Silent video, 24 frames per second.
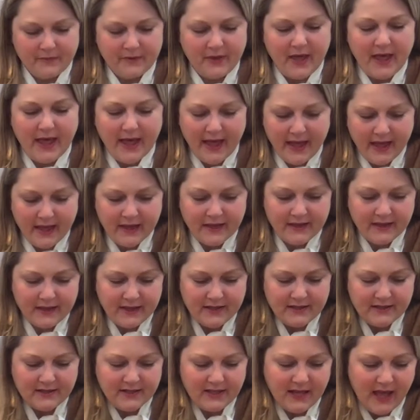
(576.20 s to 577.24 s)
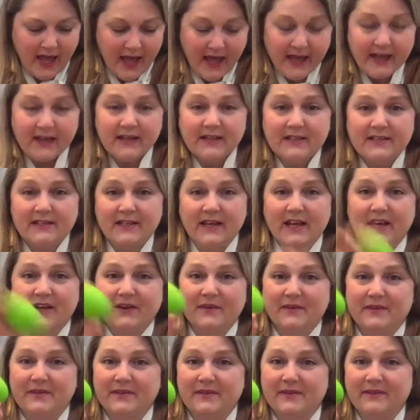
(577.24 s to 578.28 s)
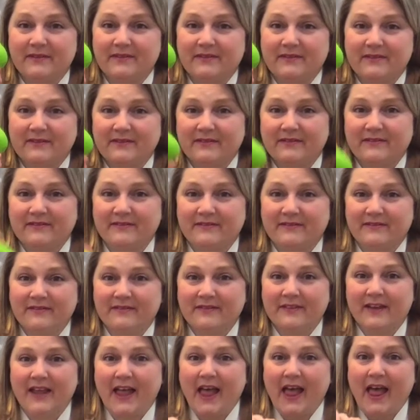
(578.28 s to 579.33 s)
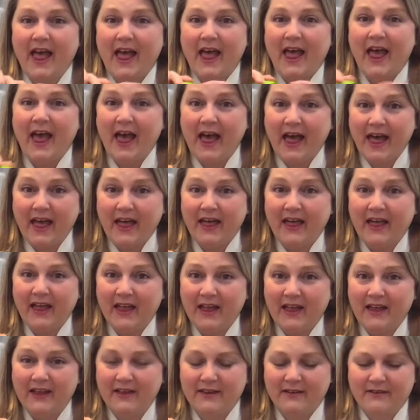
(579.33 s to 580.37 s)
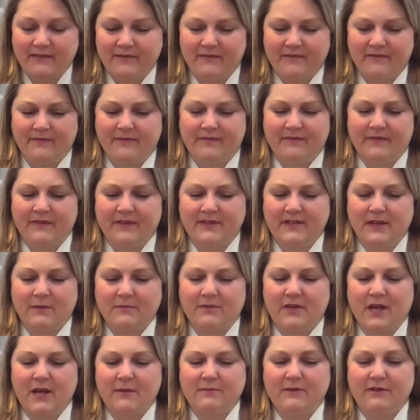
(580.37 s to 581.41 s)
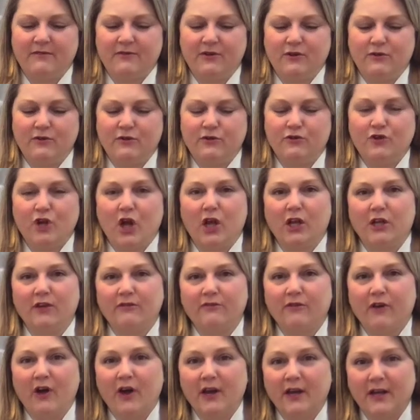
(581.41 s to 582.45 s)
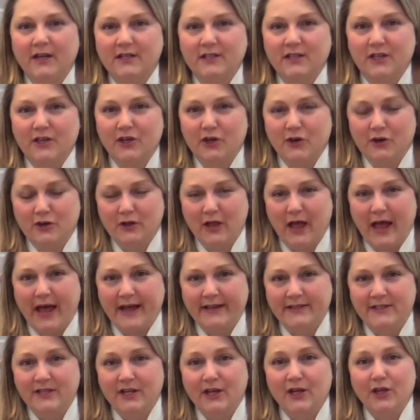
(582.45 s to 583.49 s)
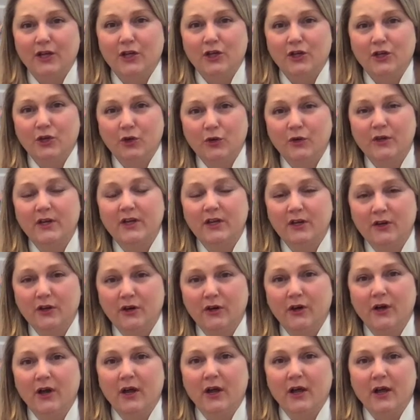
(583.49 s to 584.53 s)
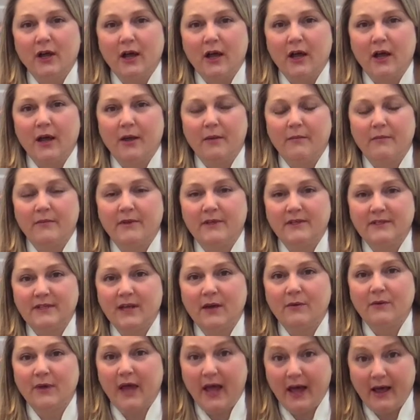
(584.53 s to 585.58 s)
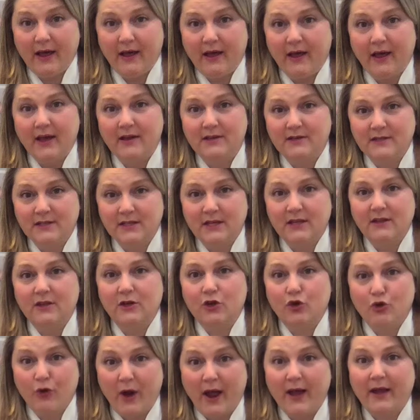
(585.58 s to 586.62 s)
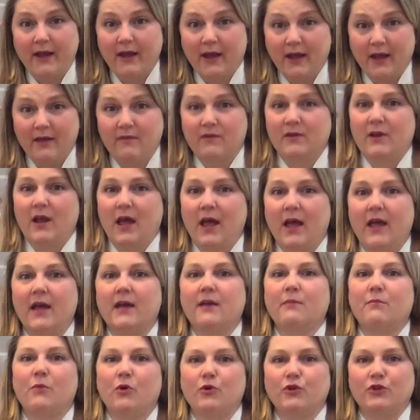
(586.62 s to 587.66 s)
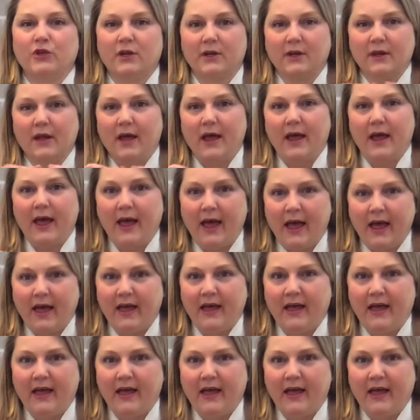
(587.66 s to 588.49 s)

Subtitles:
Eh is the egg sound. Eh. Sometimes if you do Jolly Phonics in your class, you'll hear the sound eh and see the cracking of an egg motion. Eh.